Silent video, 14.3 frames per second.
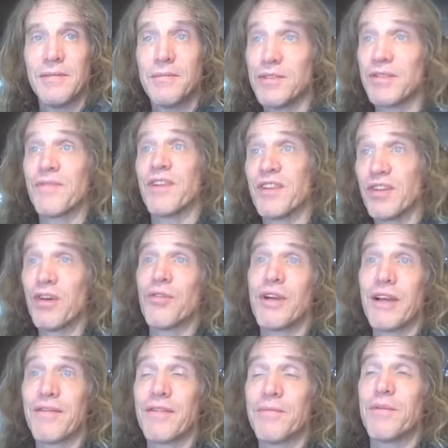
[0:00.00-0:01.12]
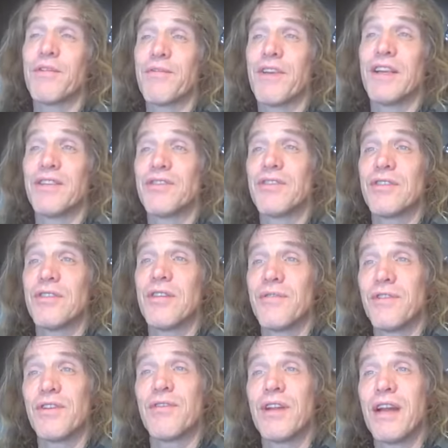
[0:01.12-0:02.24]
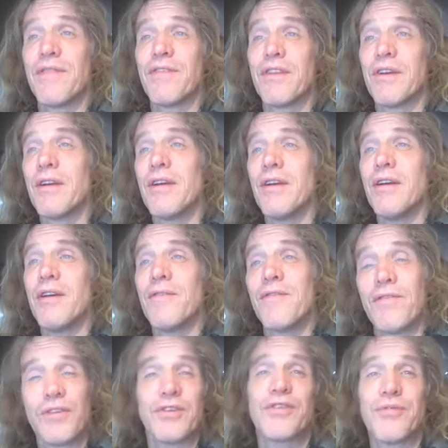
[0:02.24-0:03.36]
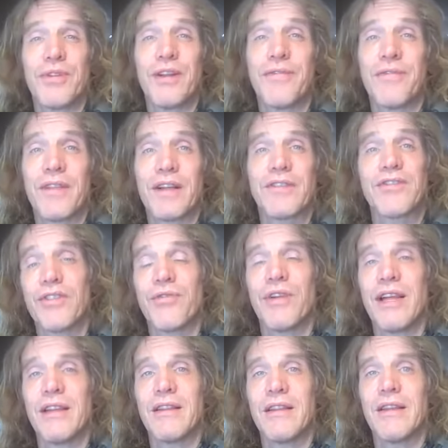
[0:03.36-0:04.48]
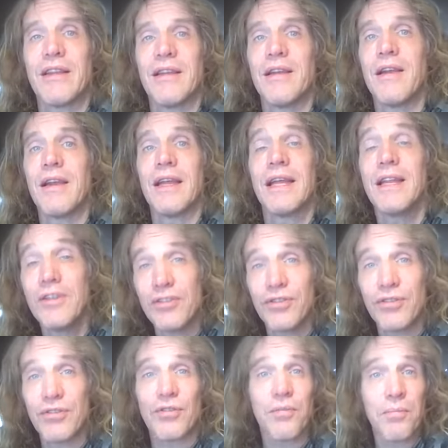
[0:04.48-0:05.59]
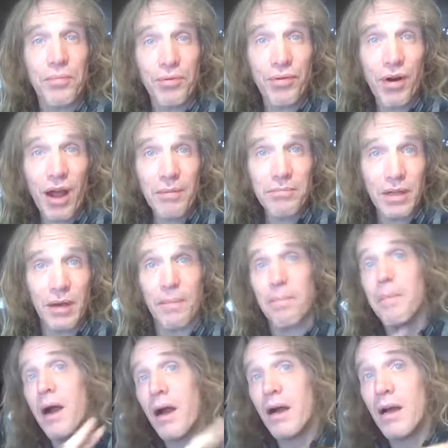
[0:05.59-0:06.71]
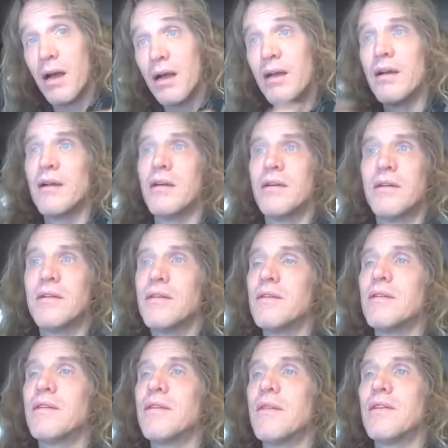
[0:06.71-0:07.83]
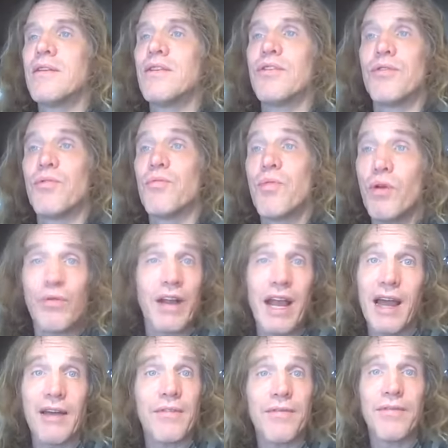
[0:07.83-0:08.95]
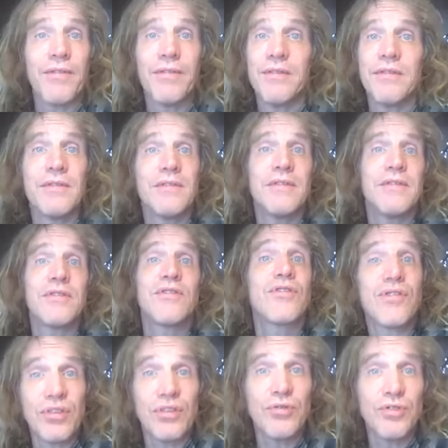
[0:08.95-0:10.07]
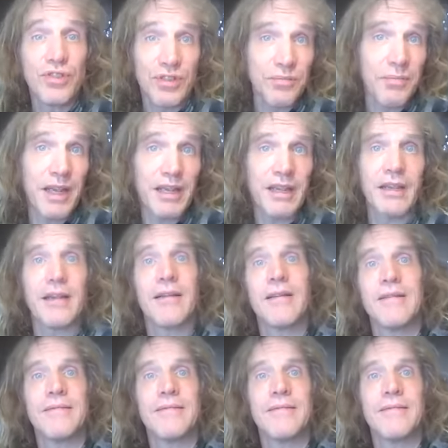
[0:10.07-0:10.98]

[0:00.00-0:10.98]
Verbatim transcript: Because if you don't have the motivation, if you don't have the first reflex to create the internal problem, you won't have solution making.